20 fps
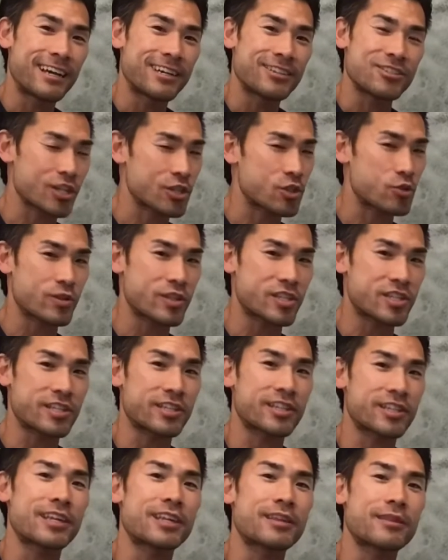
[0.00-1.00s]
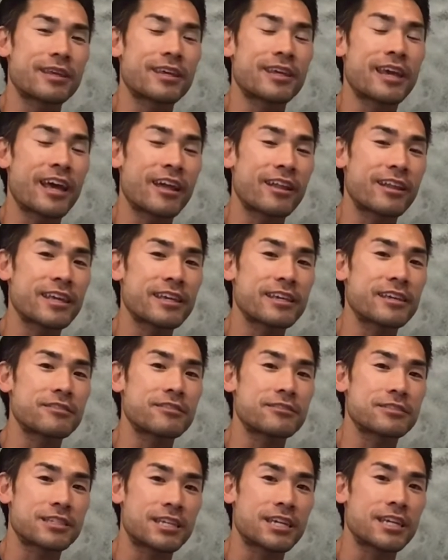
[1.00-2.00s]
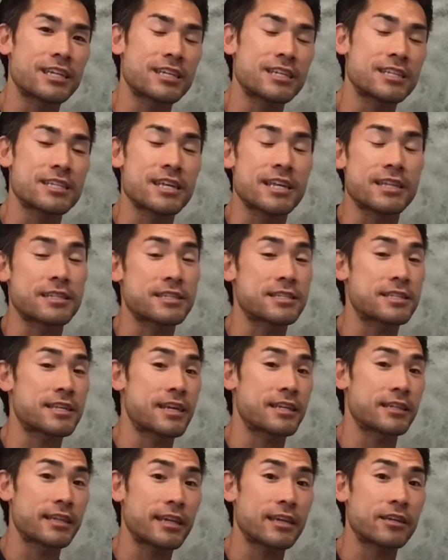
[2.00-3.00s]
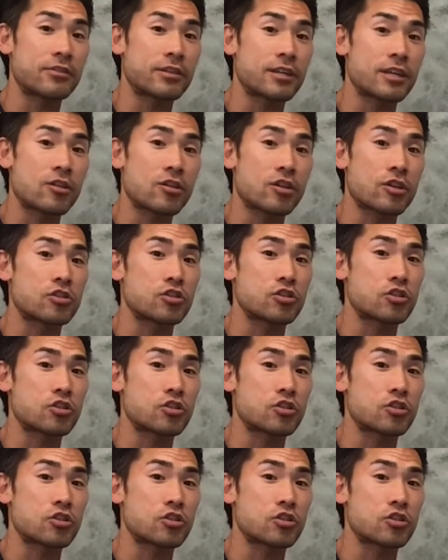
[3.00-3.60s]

Just recently, the LA Guillotines and the San Diego Legion,